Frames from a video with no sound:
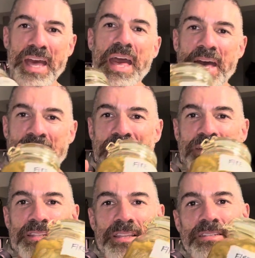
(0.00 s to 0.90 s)

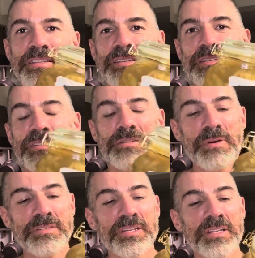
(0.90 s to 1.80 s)
And this is
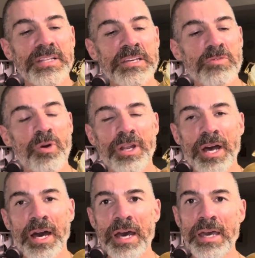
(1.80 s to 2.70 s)
basically what
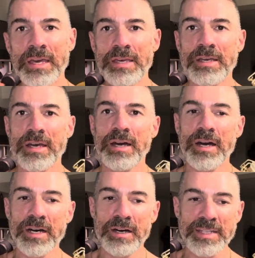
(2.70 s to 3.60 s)
I
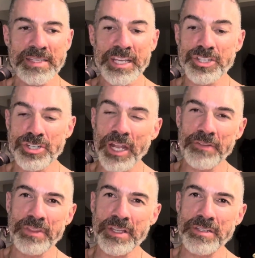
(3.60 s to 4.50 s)
take a shot
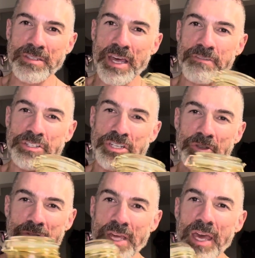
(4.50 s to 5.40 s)
of this every
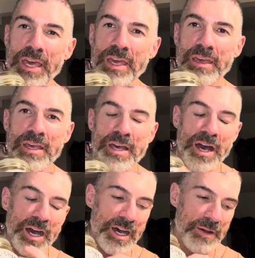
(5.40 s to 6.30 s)
single day
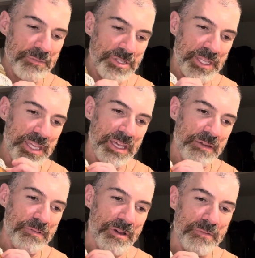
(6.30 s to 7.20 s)
to
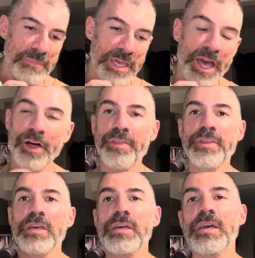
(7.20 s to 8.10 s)
keep me
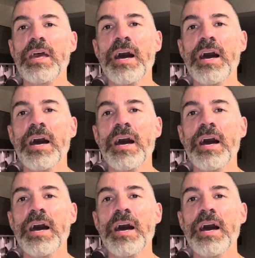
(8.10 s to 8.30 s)
healthy,